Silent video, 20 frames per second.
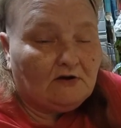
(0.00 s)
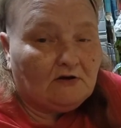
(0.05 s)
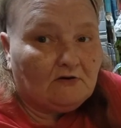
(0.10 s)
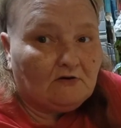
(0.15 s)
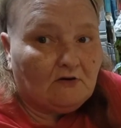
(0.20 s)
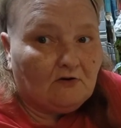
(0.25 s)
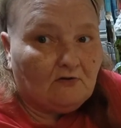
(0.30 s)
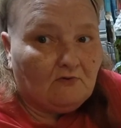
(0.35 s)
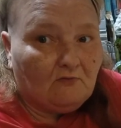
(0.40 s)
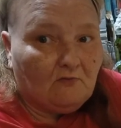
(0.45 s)

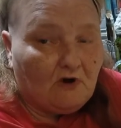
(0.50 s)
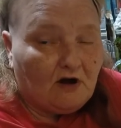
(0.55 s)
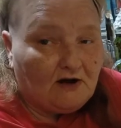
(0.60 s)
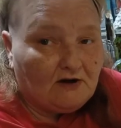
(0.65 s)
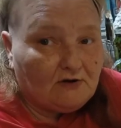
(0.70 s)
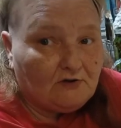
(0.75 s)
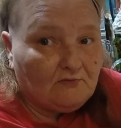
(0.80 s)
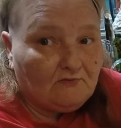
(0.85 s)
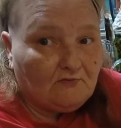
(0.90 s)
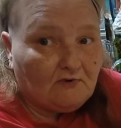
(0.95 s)
You know
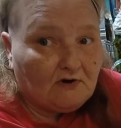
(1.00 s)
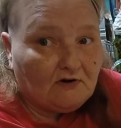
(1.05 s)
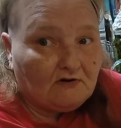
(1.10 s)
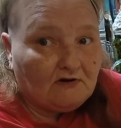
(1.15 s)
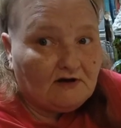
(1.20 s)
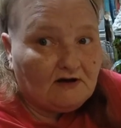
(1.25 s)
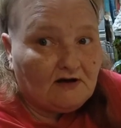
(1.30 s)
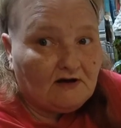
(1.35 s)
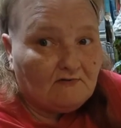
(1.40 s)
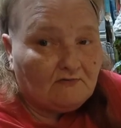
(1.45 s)
why you
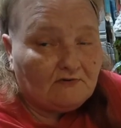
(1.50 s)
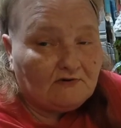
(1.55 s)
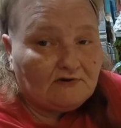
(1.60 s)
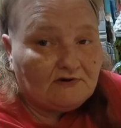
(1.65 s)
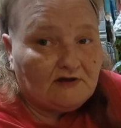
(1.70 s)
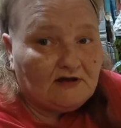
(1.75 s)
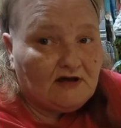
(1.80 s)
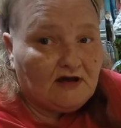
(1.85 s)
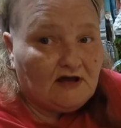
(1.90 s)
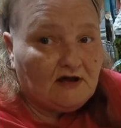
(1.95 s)
rarely ever
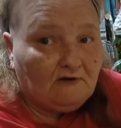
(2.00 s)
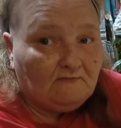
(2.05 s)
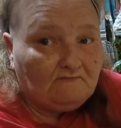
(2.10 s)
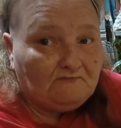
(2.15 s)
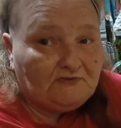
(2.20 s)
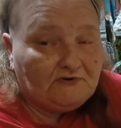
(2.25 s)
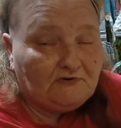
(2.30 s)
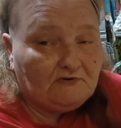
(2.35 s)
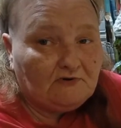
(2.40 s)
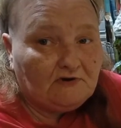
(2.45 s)
see
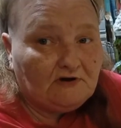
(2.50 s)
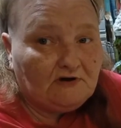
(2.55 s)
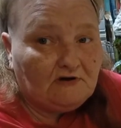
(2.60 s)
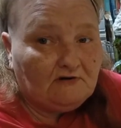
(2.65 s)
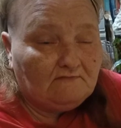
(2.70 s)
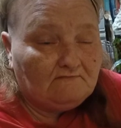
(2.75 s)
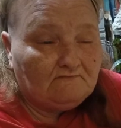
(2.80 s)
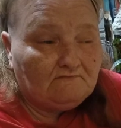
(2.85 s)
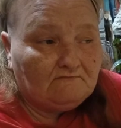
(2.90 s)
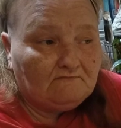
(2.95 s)
hips on
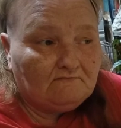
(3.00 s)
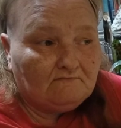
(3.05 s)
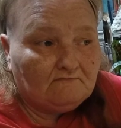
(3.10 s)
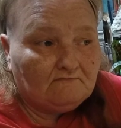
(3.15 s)
them?